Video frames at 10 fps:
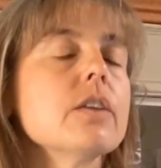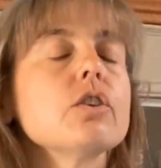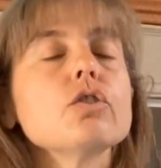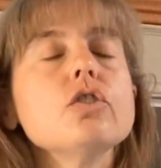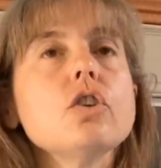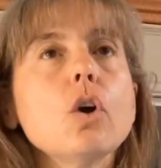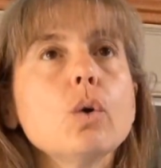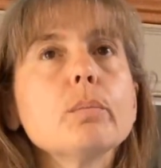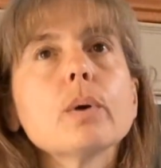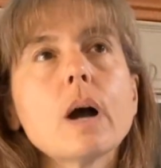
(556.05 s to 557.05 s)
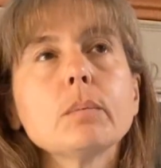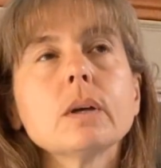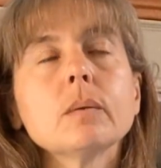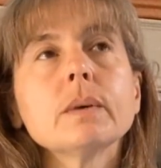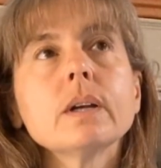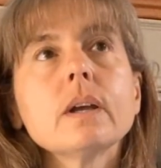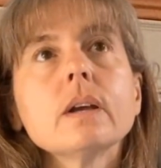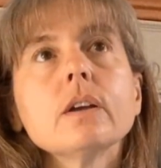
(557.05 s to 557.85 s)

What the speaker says: There's no problem